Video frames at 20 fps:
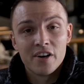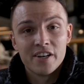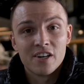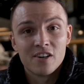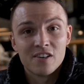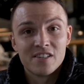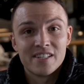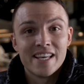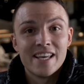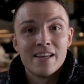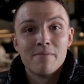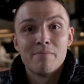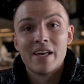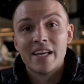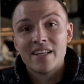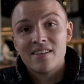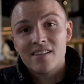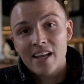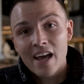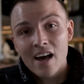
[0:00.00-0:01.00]
your team
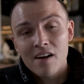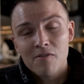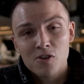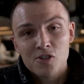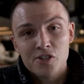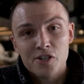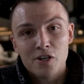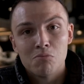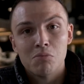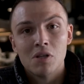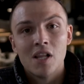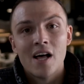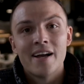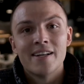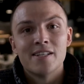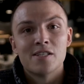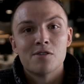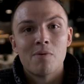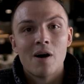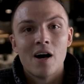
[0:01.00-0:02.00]
that covers your
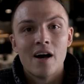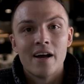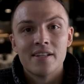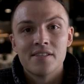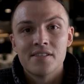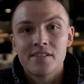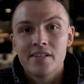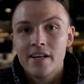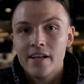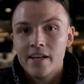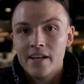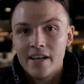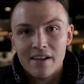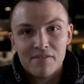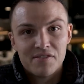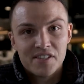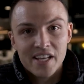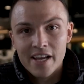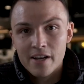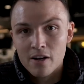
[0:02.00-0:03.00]
blind spots
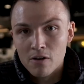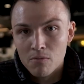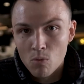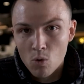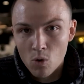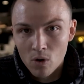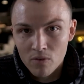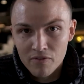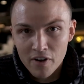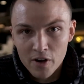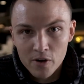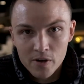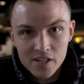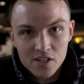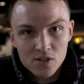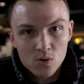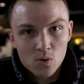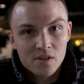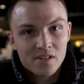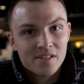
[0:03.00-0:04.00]
if, say, you're more
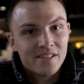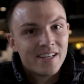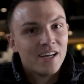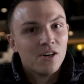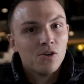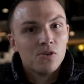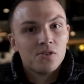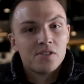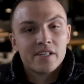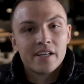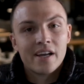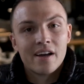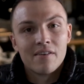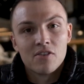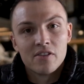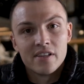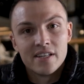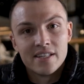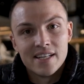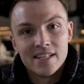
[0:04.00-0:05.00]
focused towards sales to
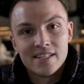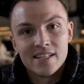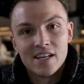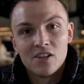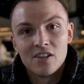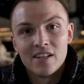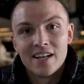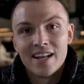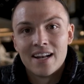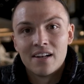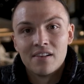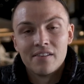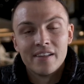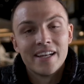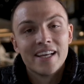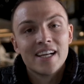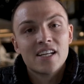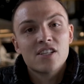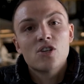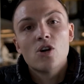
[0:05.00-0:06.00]
cover the detail than
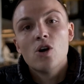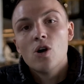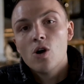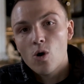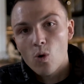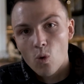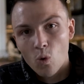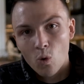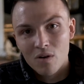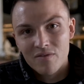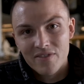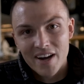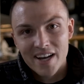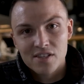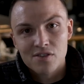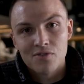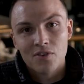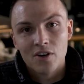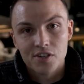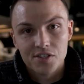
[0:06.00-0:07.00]
analytics, or
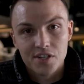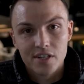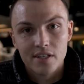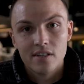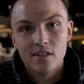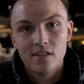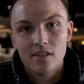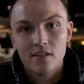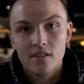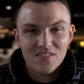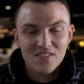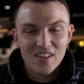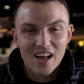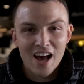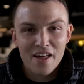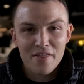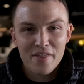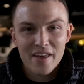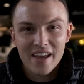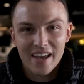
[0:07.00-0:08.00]
vice versa.
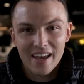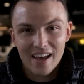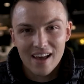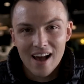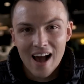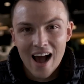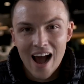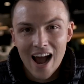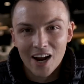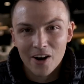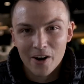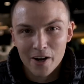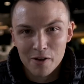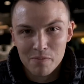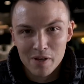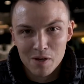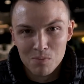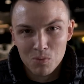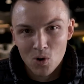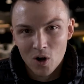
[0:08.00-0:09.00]
I think hiring
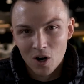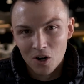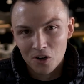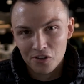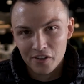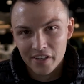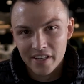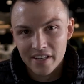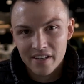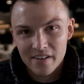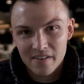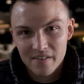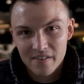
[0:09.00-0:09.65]
people early